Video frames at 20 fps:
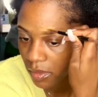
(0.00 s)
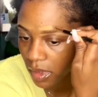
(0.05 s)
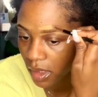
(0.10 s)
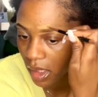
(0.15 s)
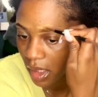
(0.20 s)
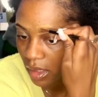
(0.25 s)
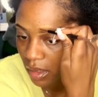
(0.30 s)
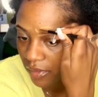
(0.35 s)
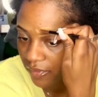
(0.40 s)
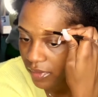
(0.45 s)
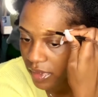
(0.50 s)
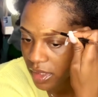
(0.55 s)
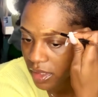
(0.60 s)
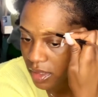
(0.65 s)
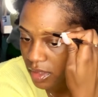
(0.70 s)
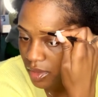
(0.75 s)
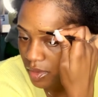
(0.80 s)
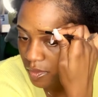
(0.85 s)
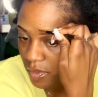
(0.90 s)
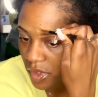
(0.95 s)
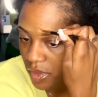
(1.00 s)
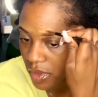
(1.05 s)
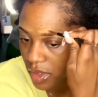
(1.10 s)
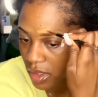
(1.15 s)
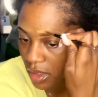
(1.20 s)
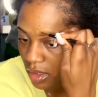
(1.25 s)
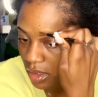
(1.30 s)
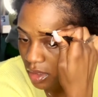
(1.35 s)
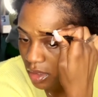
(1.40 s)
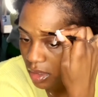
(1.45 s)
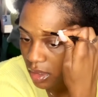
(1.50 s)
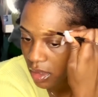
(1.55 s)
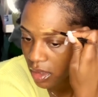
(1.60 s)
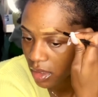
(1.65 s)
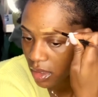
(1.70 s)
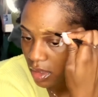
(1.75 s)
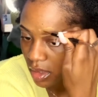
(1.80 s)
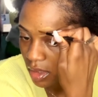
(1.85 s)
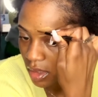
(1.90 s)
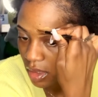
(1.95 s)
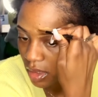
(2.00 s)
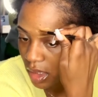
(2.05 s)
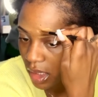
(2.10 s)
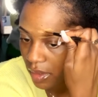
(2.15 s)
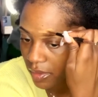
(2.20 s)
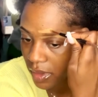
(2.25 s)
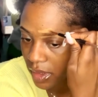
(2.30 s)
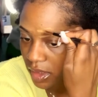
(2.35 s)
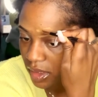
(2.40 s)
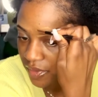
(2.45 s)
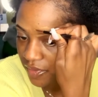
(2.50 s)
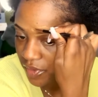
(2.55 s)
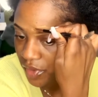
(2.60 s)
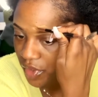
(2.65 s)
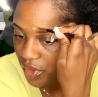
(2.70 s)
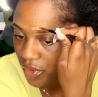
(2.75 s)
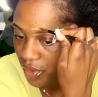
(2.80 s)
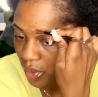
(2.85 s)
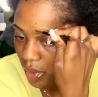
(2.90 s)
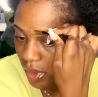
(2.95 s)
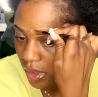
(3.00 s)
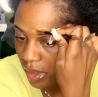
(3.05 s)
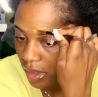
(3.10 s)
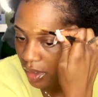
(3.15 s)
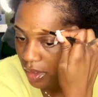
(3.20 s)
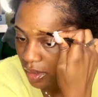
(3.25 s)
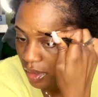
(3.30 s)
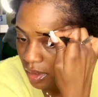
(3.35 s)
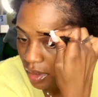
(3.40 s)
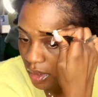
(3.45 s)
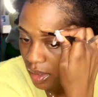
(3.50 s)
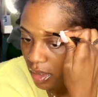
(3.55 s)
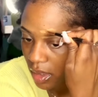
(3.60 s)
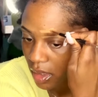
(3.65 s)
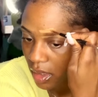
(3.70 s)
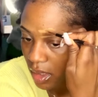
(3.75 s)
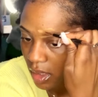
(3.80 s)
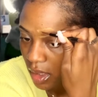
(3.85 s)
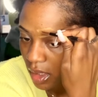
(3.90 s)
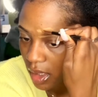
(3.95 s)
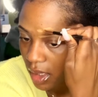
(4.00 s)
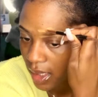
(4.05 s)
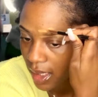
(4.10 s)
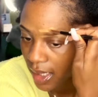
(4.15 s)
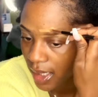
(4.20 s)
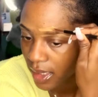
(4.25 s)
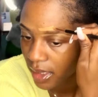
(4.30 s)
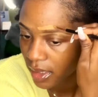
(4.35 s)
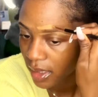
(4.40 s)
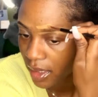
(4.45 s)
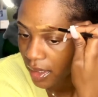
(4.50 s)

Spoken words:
I love listening to music. That one is for sure. And